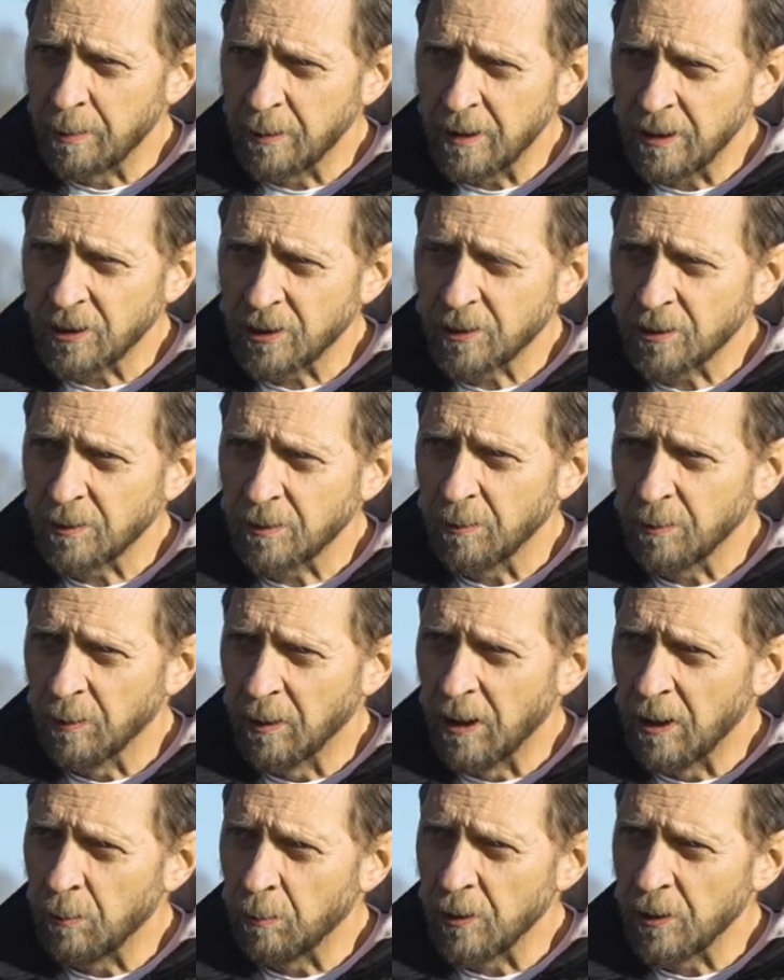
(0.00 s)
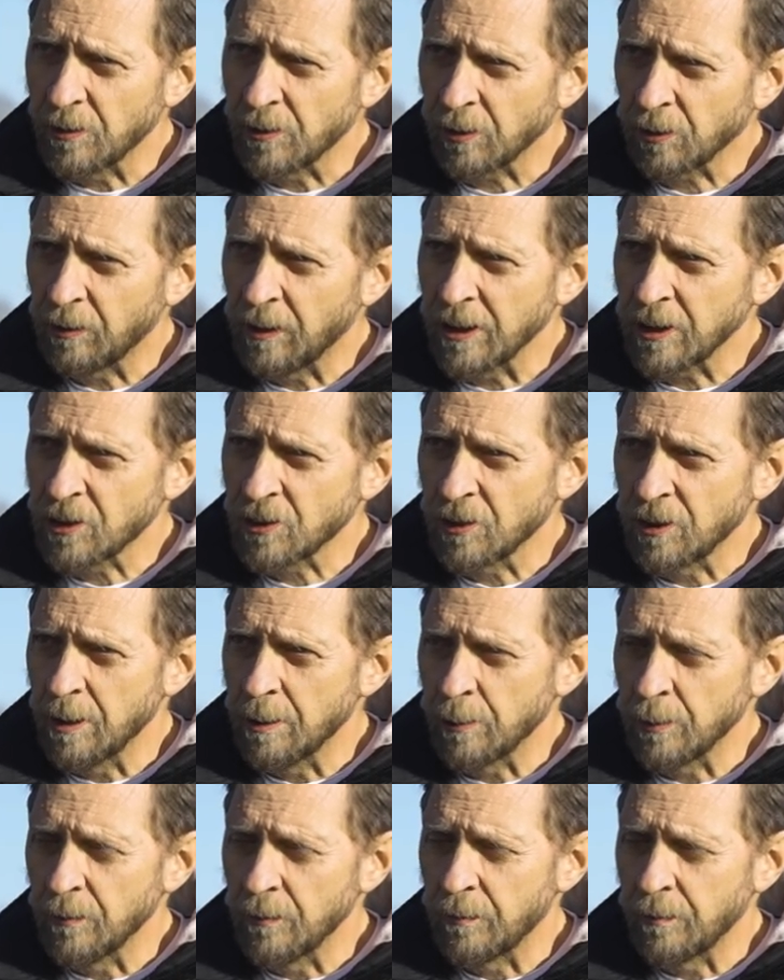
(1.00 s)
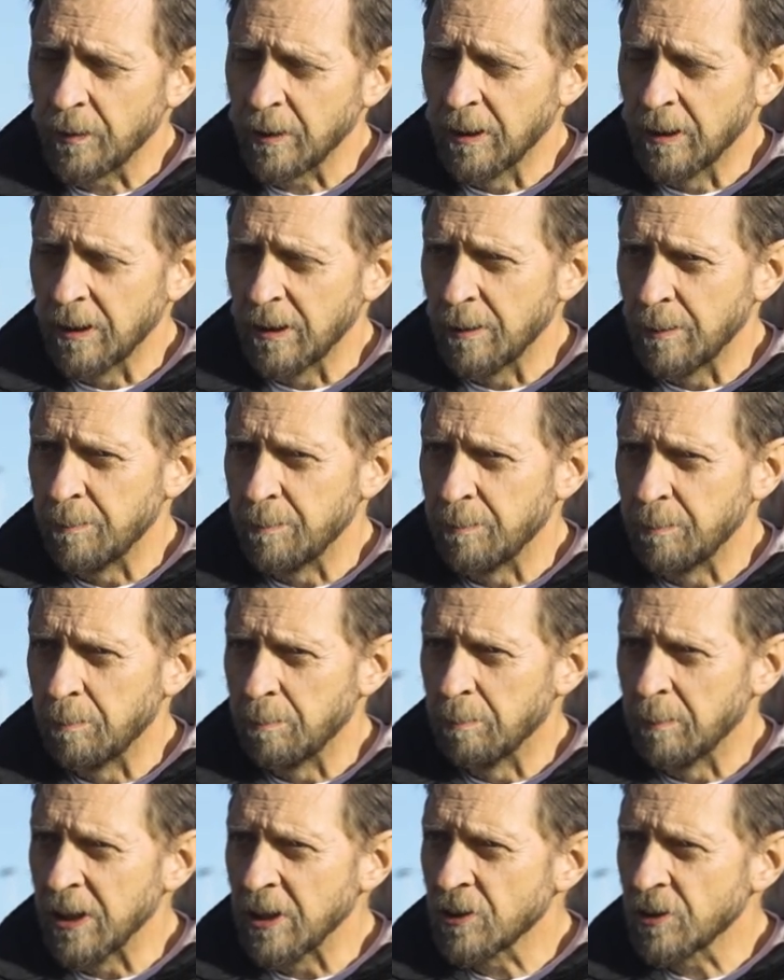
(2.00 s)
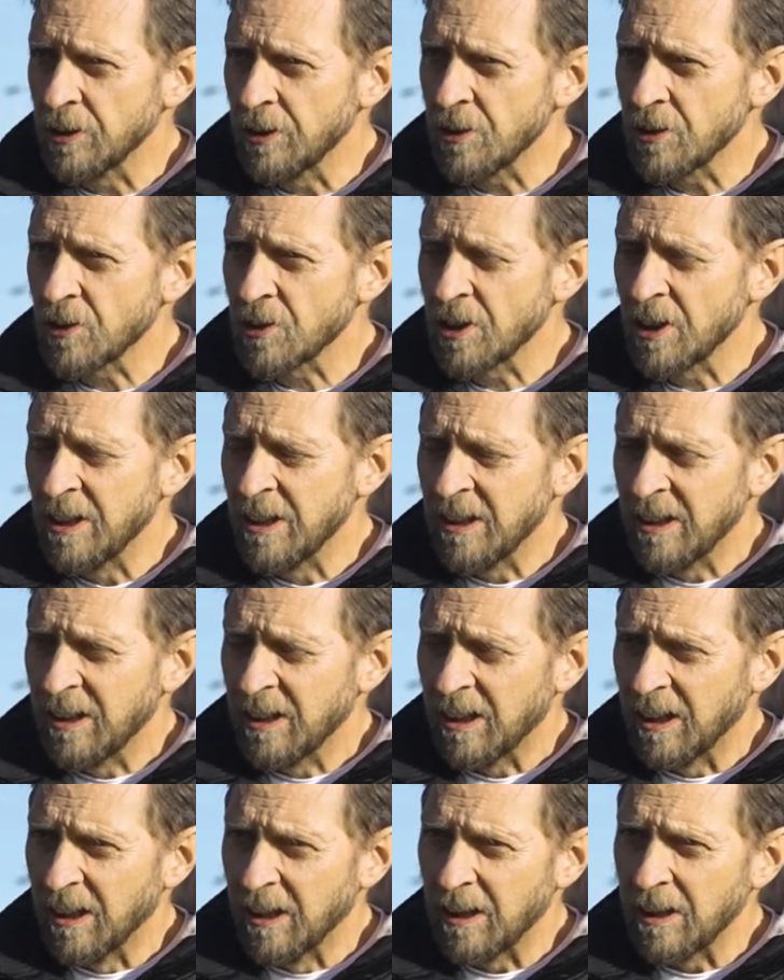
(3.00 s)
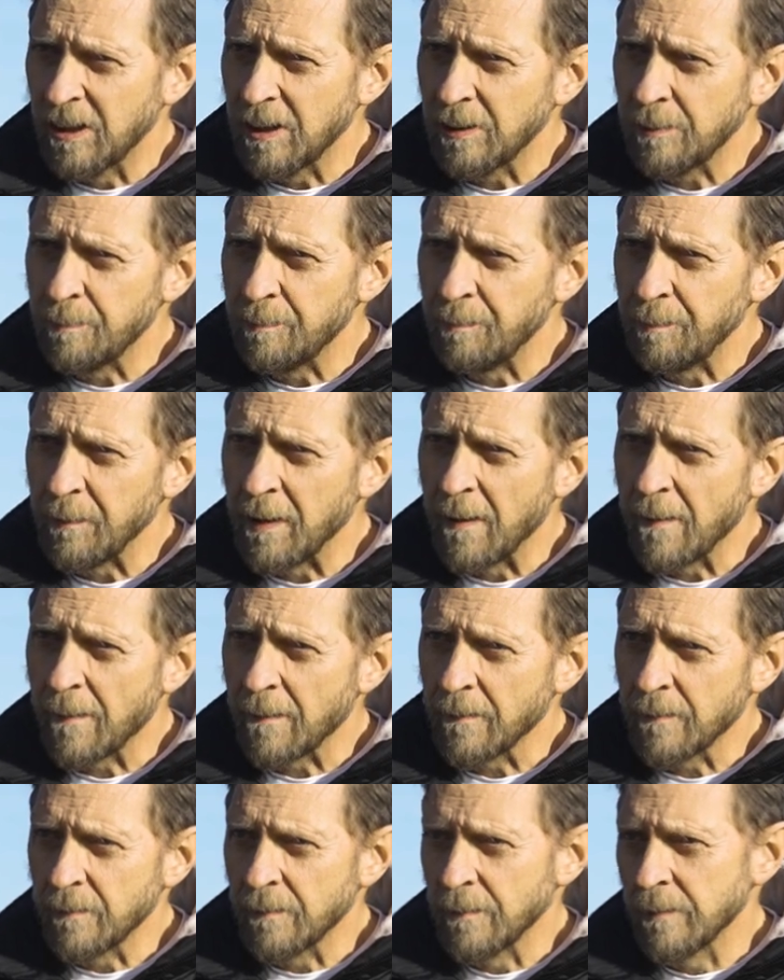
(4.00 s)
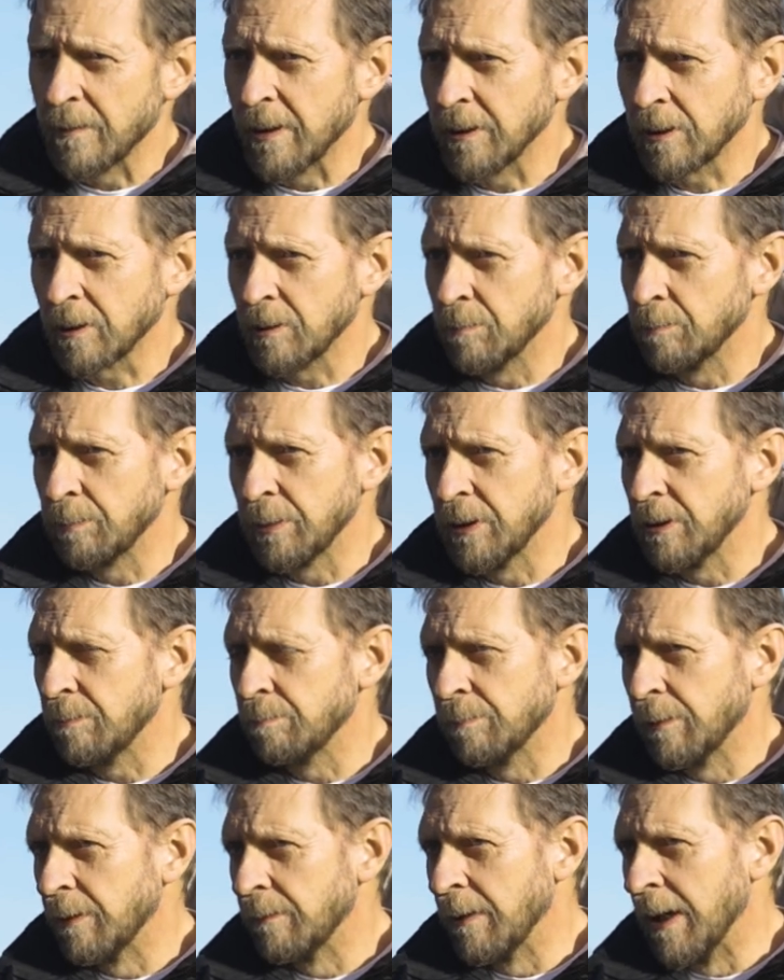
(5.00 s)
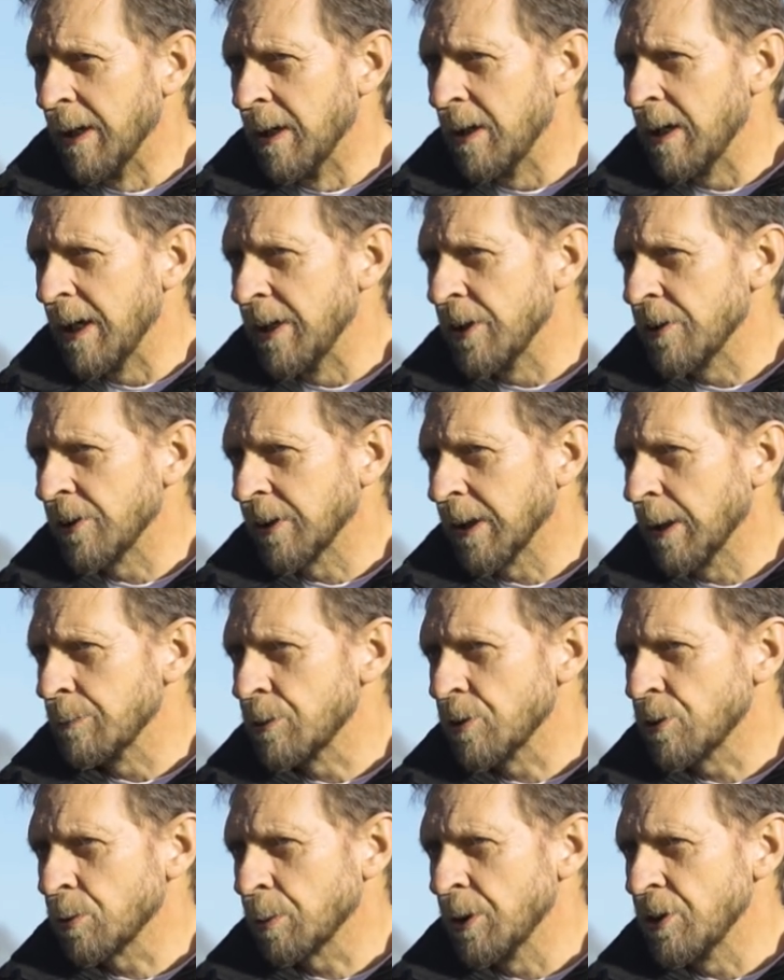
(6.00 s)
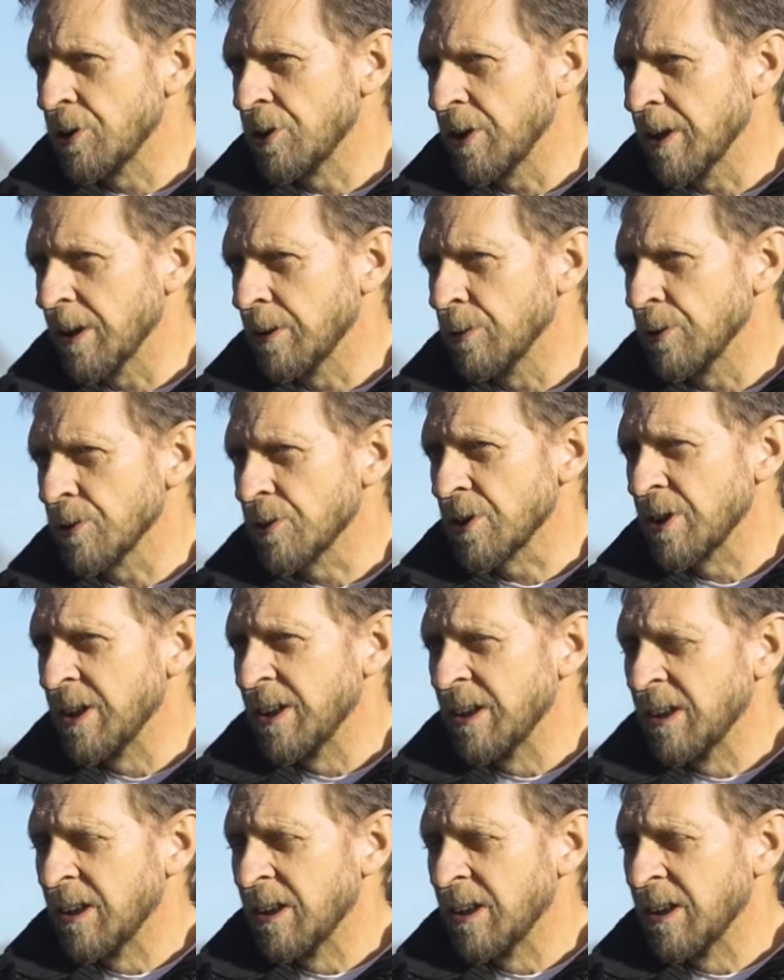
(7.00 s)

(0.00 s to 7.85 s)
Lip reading: pitch with the correct type of maintenance, they can be anything up to 20 hours.